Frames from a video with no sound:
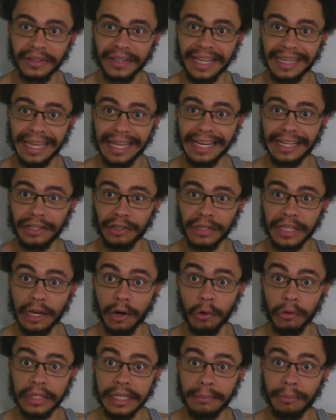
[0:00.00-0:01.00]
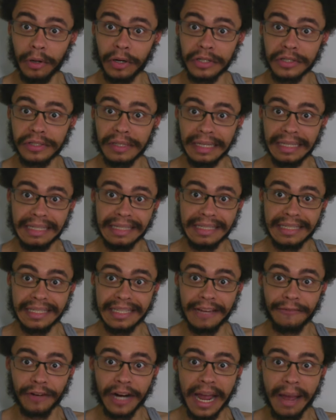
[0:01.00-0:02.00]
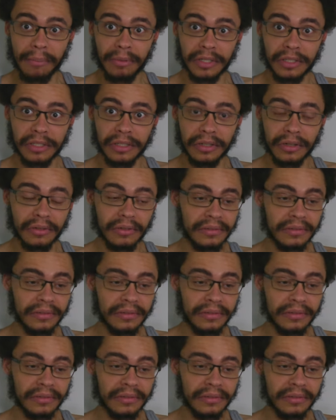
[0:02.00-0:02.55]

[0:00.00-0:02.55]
And like you're the only person this has ever happened to.